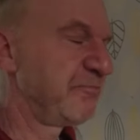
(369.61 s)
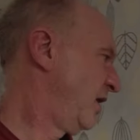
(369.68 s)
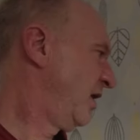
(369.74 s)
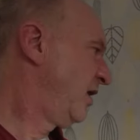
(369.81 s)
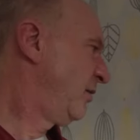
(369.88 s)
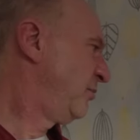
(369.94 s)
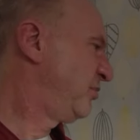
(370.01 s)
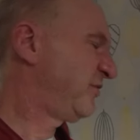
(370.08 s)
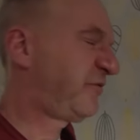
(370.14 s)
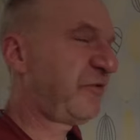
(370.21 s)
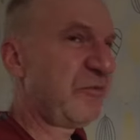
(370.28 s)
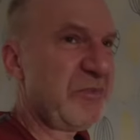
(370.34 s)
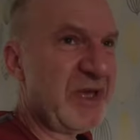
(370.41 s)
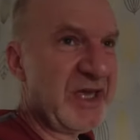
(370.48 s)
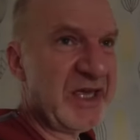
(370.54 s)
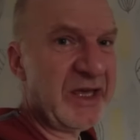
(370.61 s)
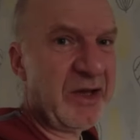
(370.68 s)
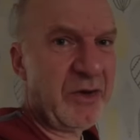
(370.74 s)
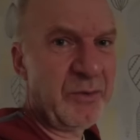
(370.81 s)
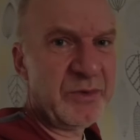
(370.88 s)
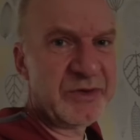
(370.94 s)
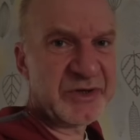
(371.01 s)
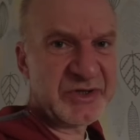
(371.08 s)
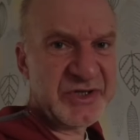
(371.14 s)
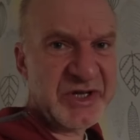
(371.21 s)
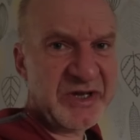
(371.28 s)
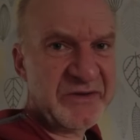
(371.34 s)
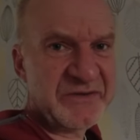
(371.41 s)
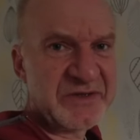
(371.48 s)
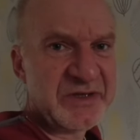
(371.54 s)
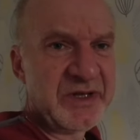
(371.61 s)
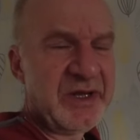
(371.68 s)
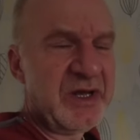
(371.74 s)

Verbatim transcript: Um, but for me, I work shifts,